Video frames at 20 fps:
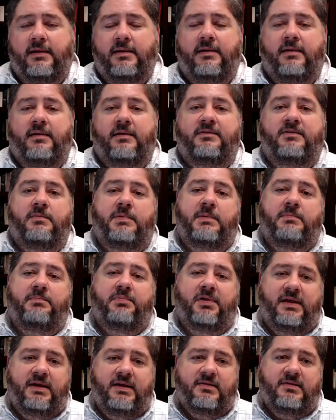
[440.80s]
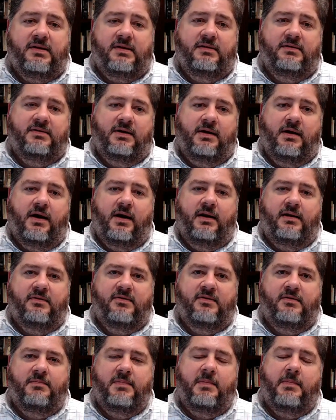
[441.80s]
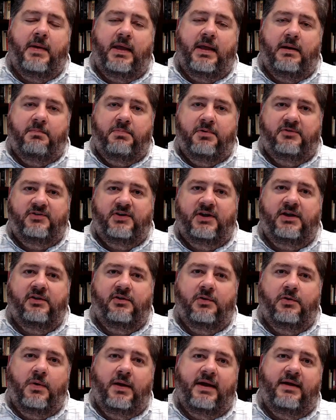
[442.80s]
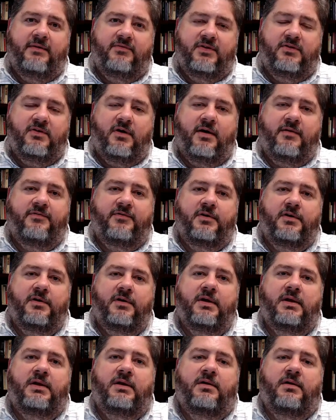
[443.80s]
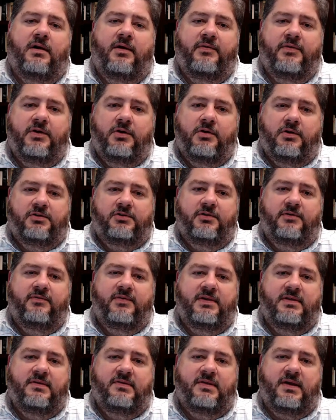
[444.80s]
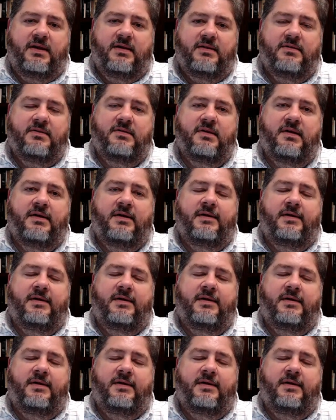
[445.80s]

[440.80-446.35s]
to be pleasing to God. It's to be made a particular way if it's offered on the altar of incense.